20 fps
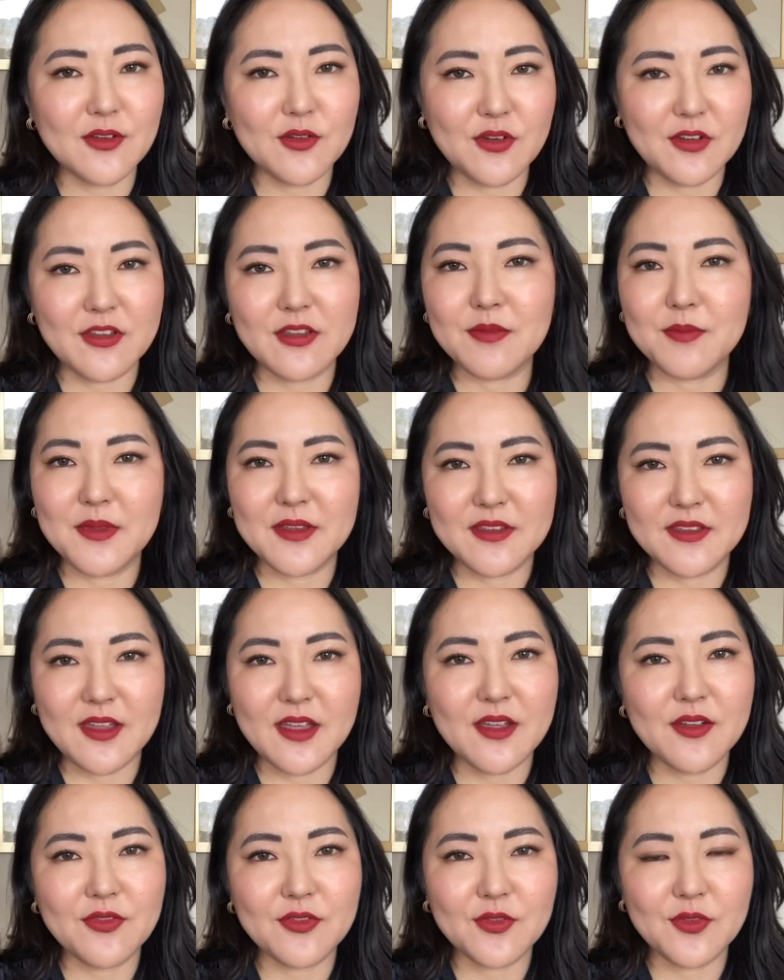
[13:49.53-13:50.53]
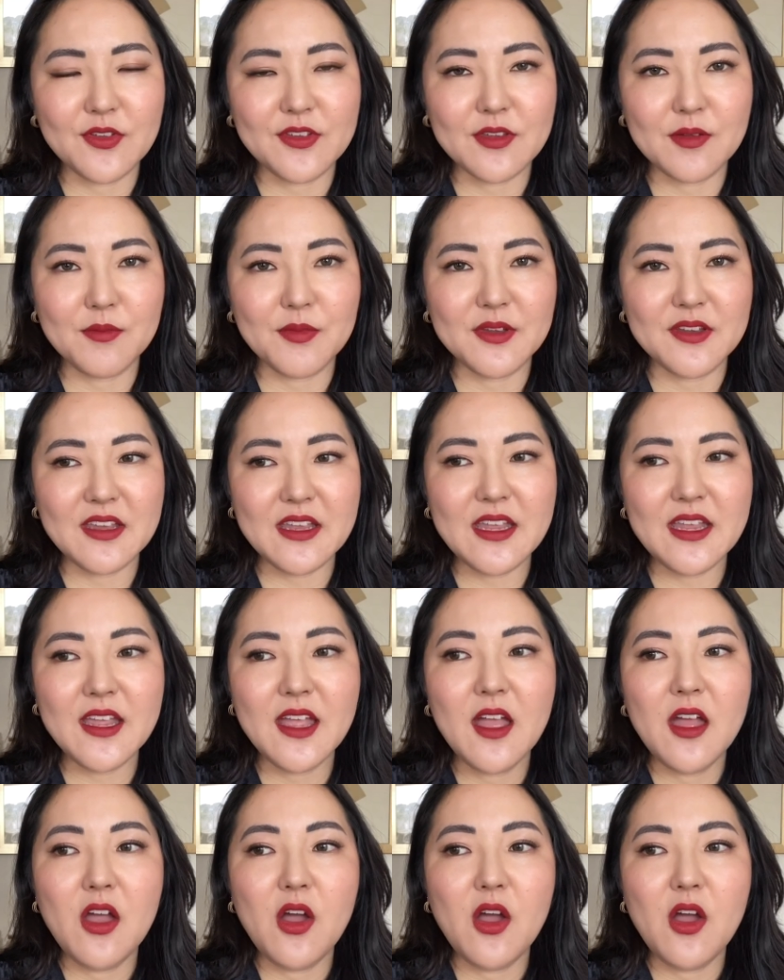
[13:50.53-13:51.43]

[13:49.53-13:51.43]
Christmas gift for somebody.